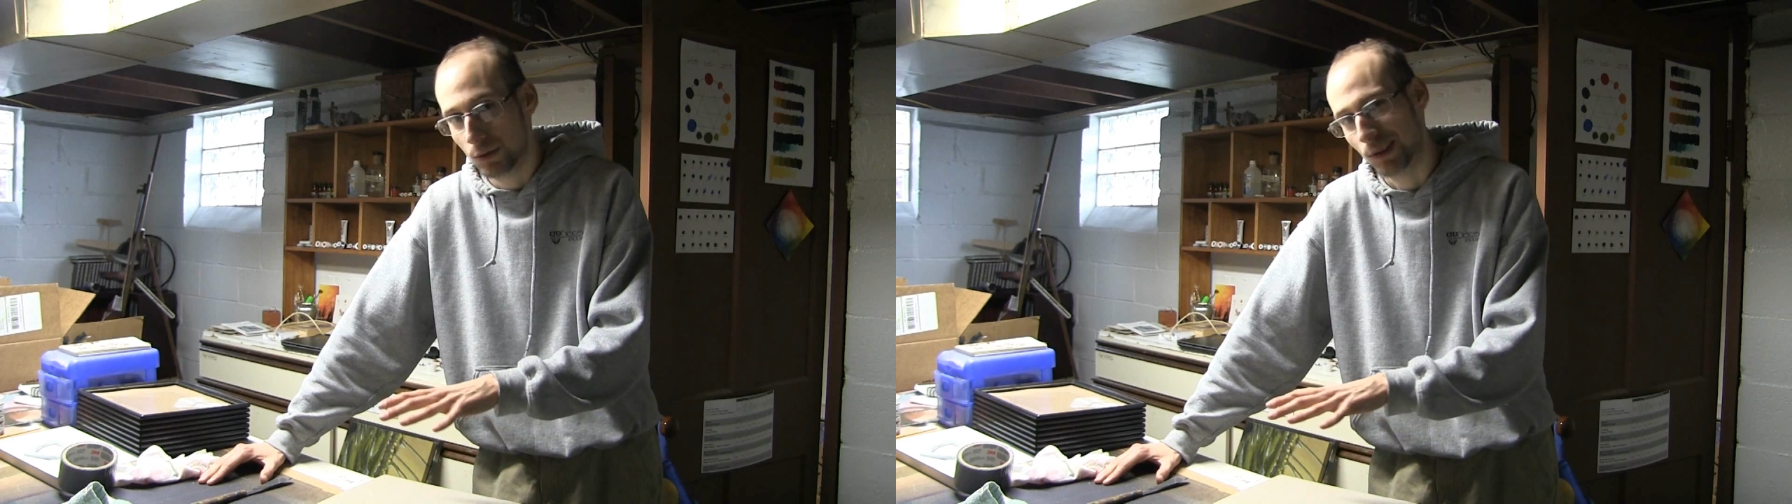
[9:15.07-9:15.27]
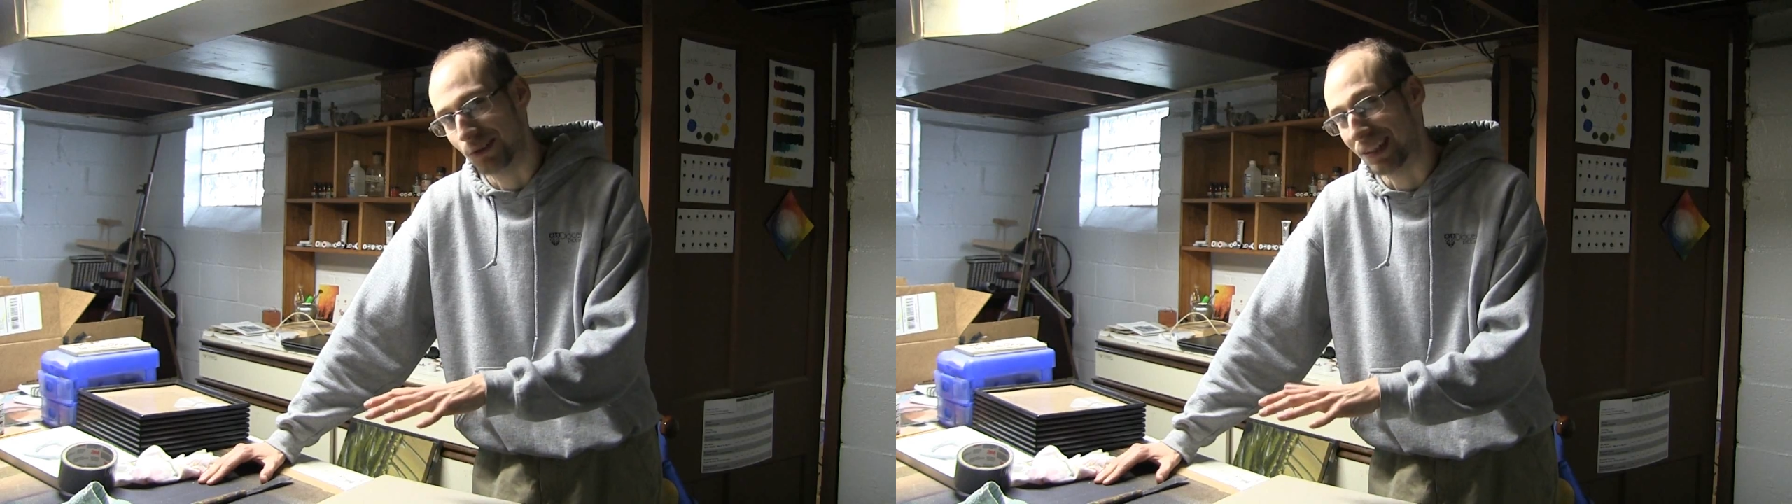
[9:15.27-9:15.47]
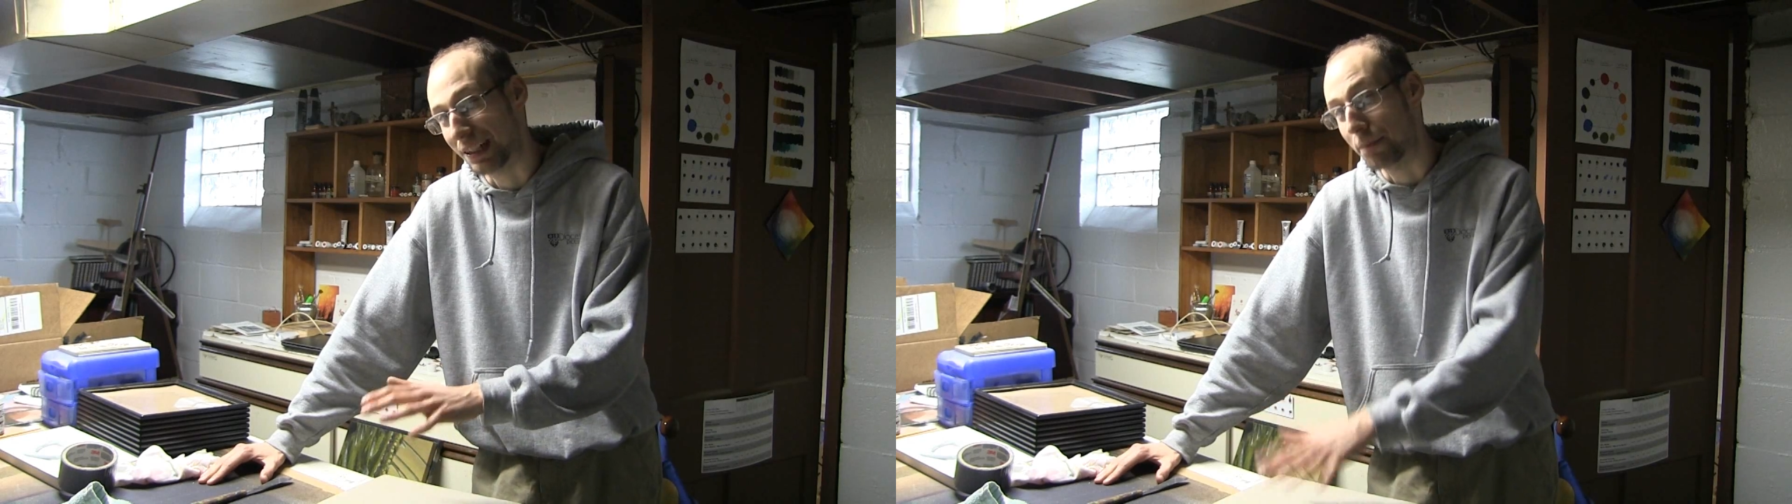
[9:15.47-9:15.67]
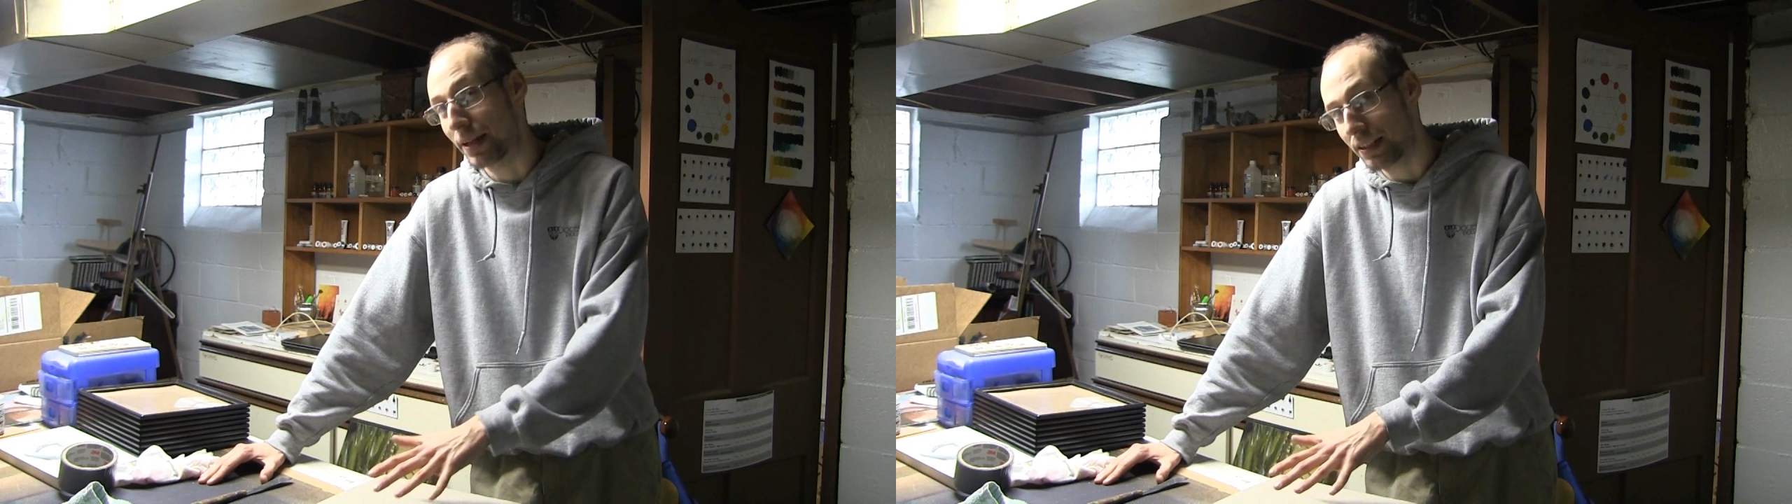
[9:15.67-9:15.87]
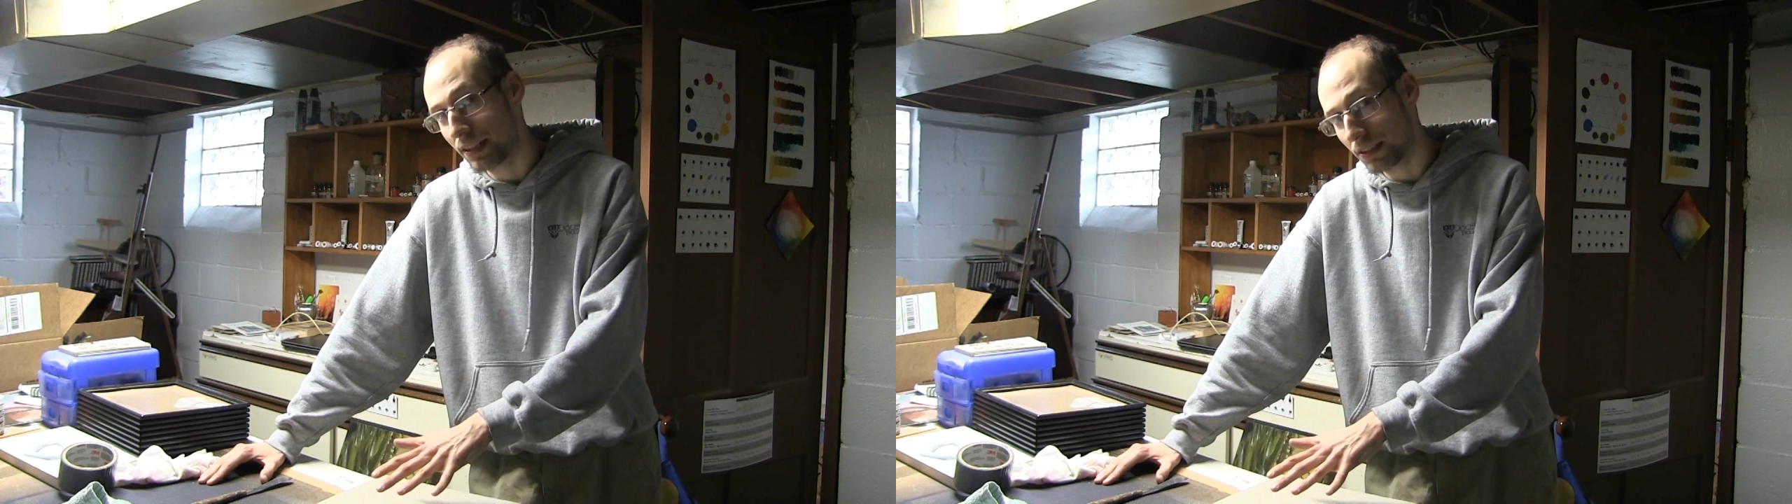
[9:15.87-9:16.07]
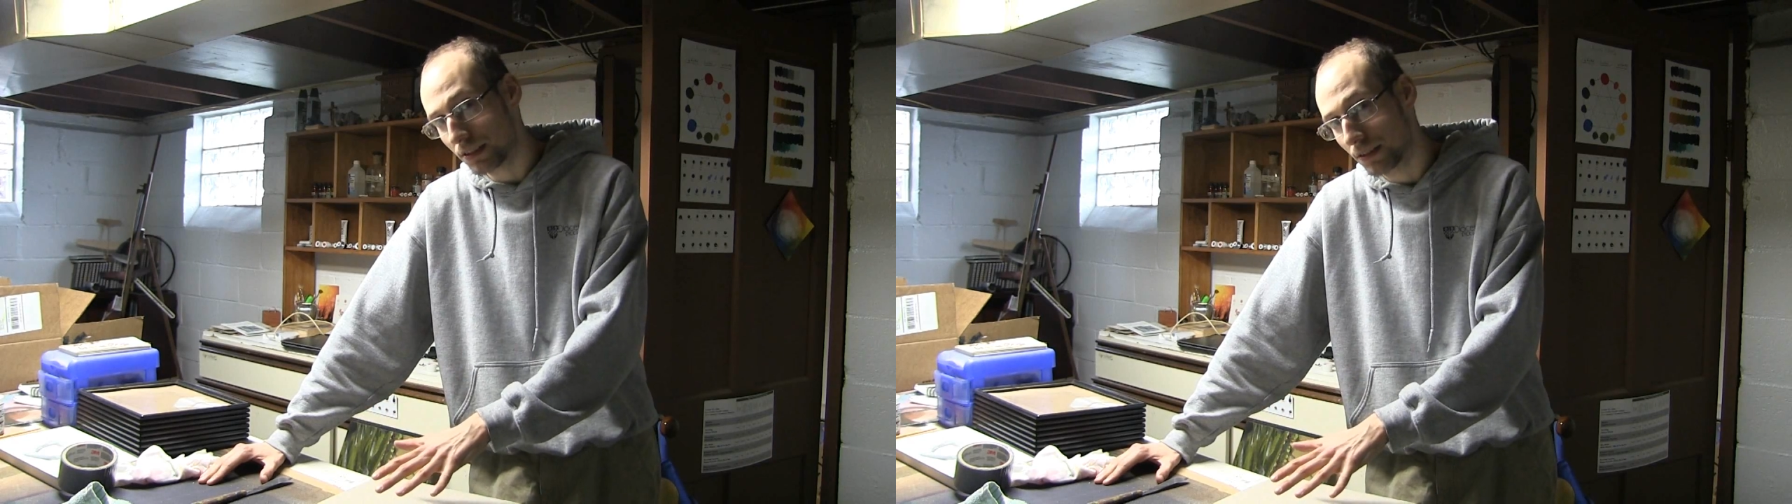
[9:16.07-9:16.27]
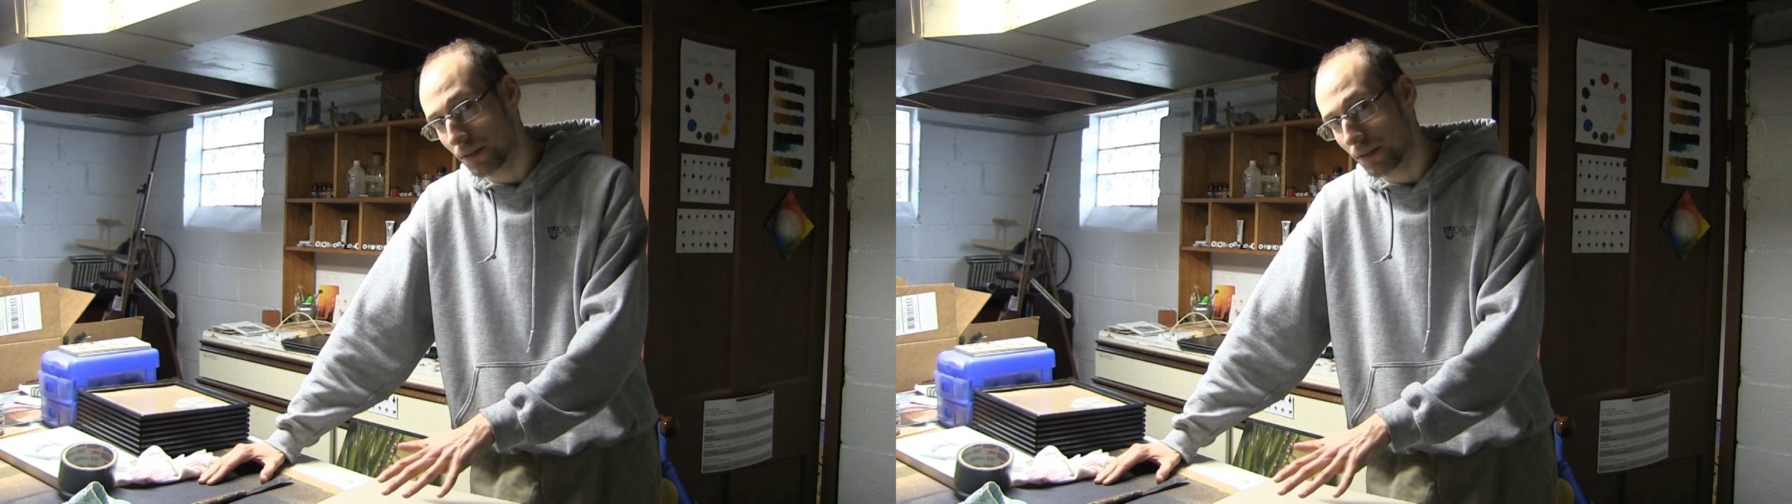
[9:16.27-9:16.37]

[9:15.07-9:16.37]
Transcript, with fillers: wouldn't recommend it,